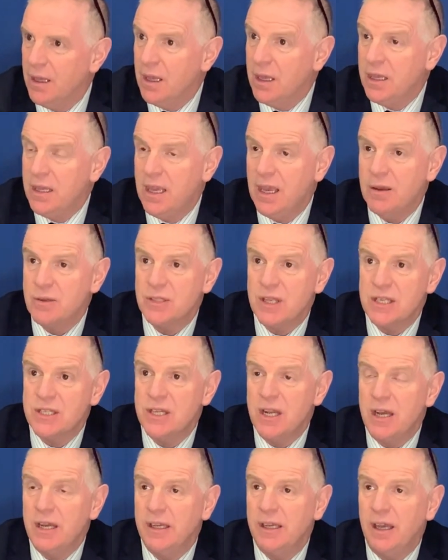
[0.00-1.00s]
Yeah, it was last
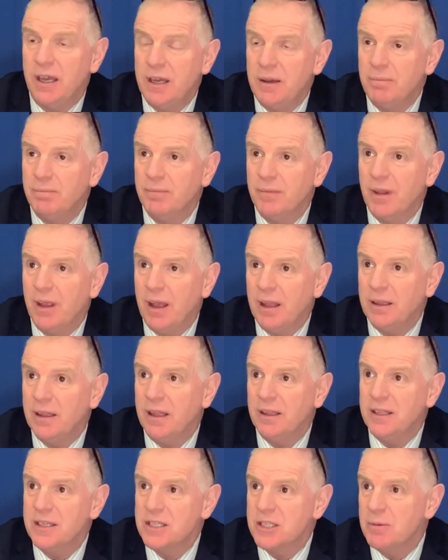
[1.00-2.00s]
night. I think
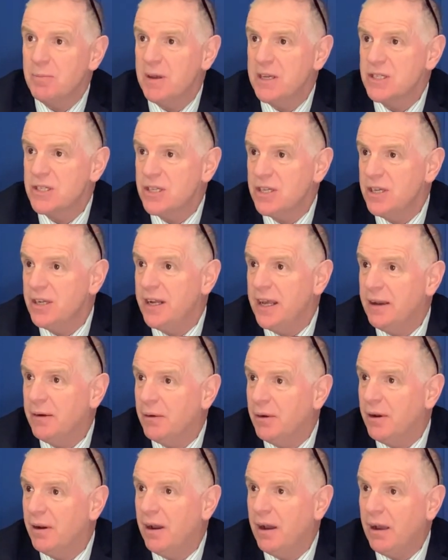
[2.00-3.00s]
it's the best turnout
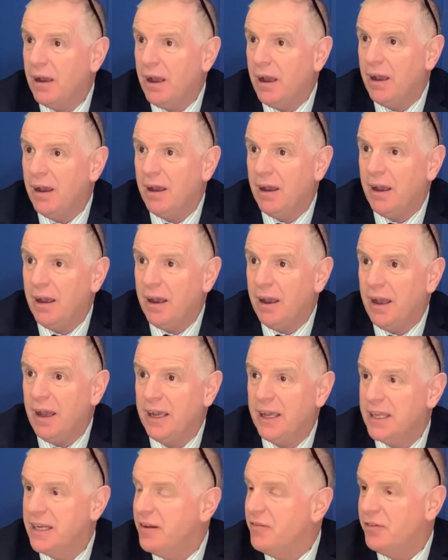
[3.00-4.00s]
I
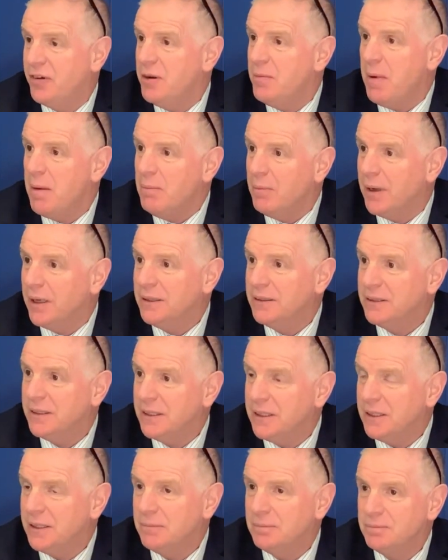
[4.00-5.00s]
can ever remember.
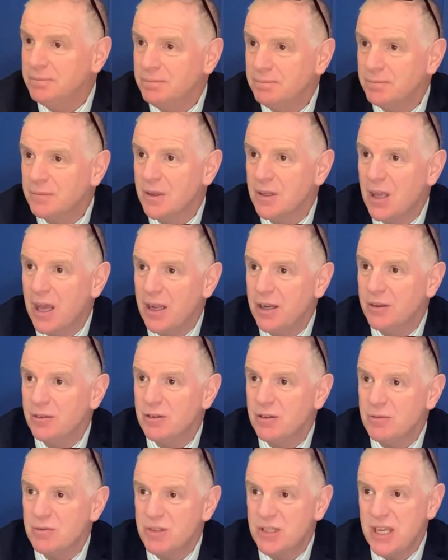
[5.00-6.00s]
And
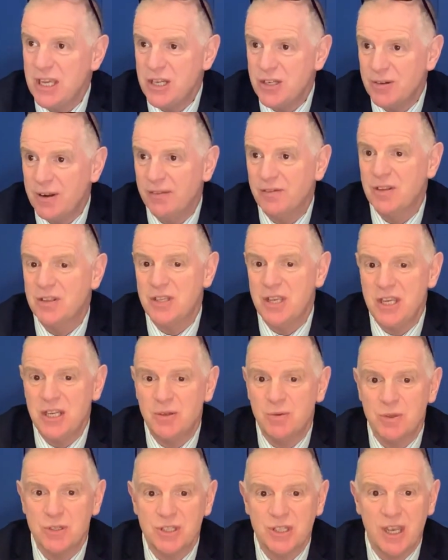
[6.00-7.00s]
teacher after teacher
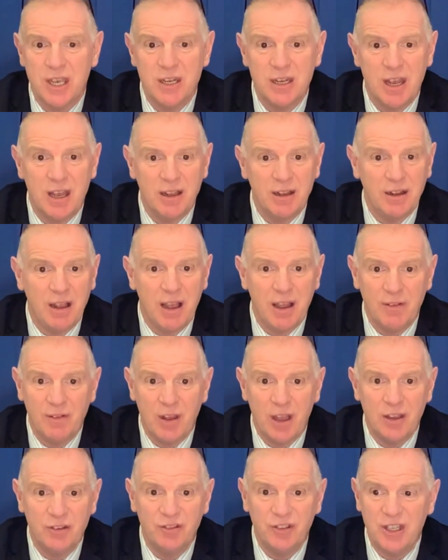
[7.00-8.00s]
was saying,
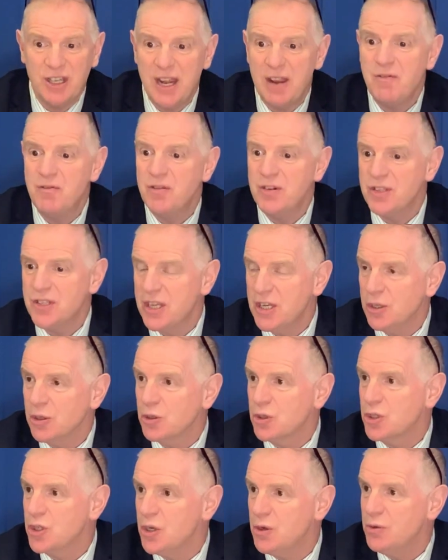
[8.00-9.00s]
I've seen every single
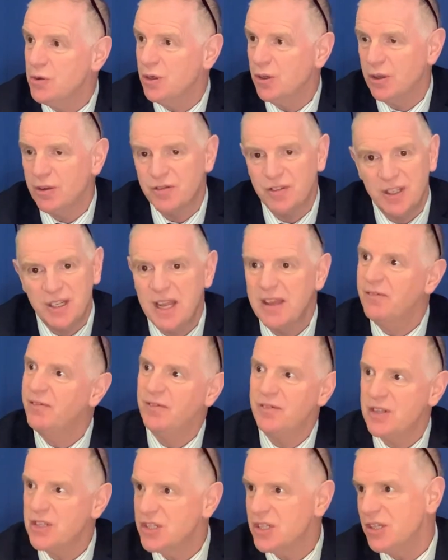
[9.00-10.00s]
student, or I've seen
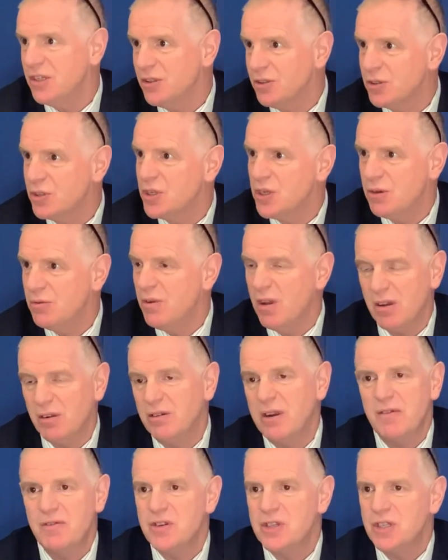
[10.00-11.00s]
every single student,
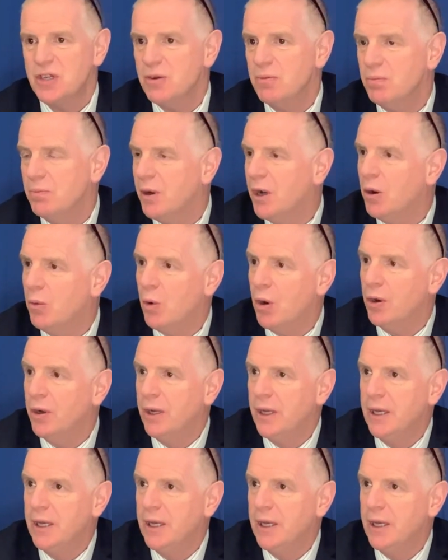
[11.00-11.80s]
every student bar one.